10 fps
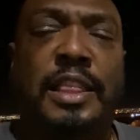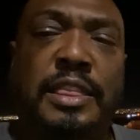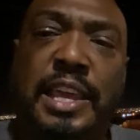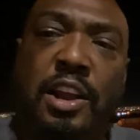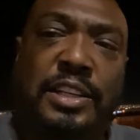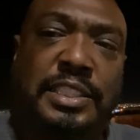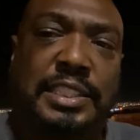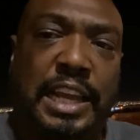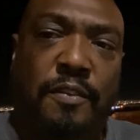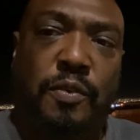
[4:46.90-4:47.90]
There are
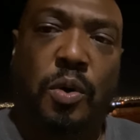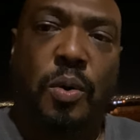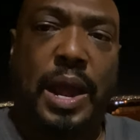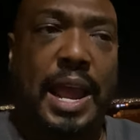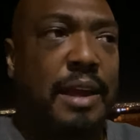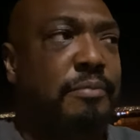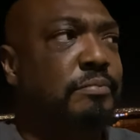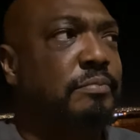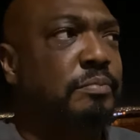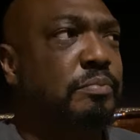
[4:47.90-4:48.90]
several
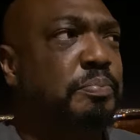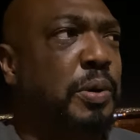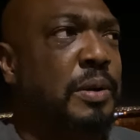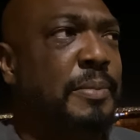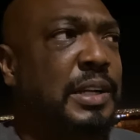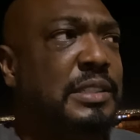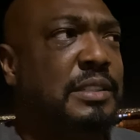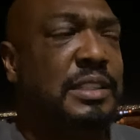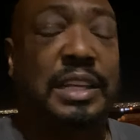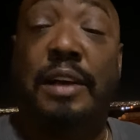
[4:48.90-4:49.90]
pretty much
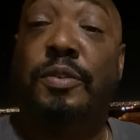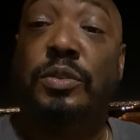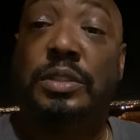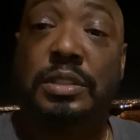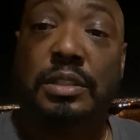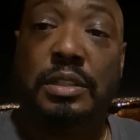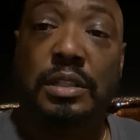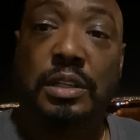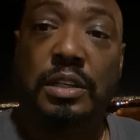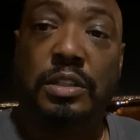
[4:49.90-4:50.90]
levels
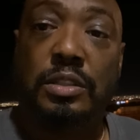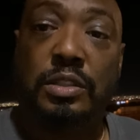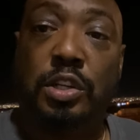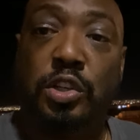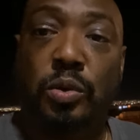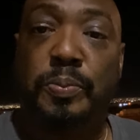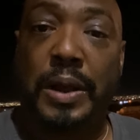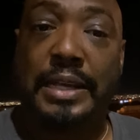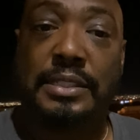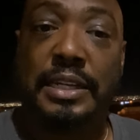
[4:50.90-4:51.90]
to due
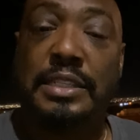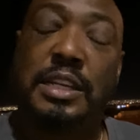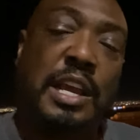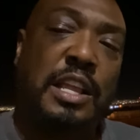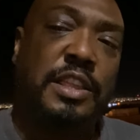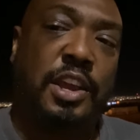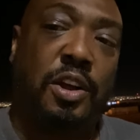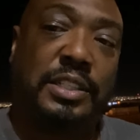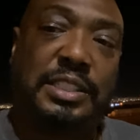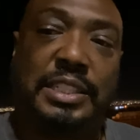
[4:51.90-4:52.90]
process, there
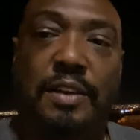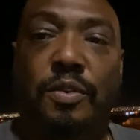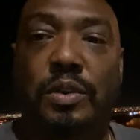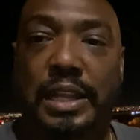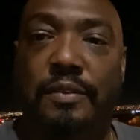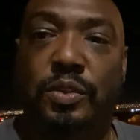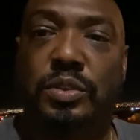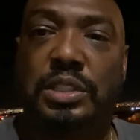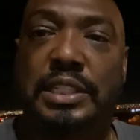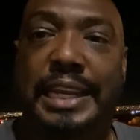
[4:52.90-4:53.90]
are several
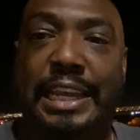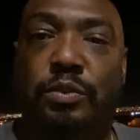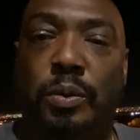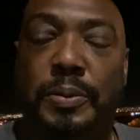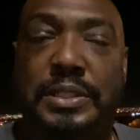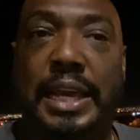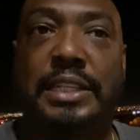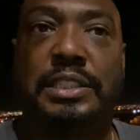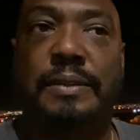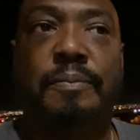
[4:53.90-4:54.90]
levels to equal
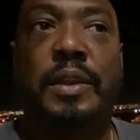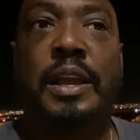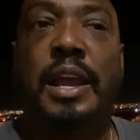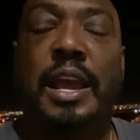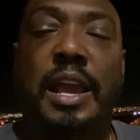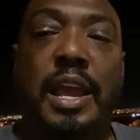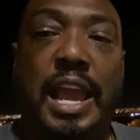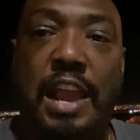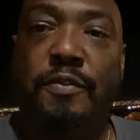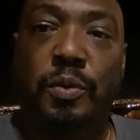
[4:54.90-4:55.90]
protection.
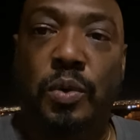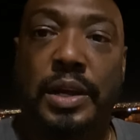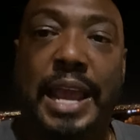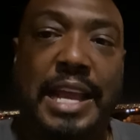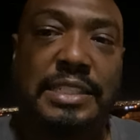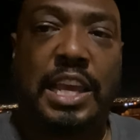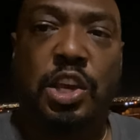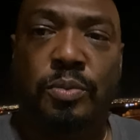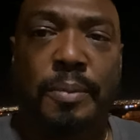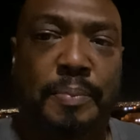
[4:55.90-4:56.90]
Everyone as a
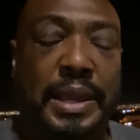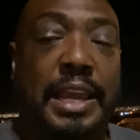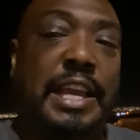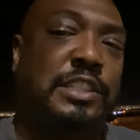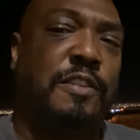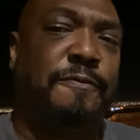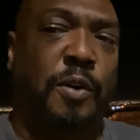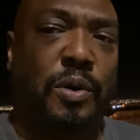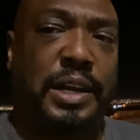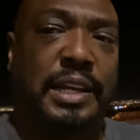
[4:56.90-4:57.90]
human being is
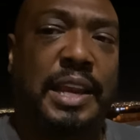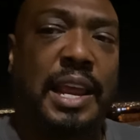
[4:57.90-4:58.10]
afforded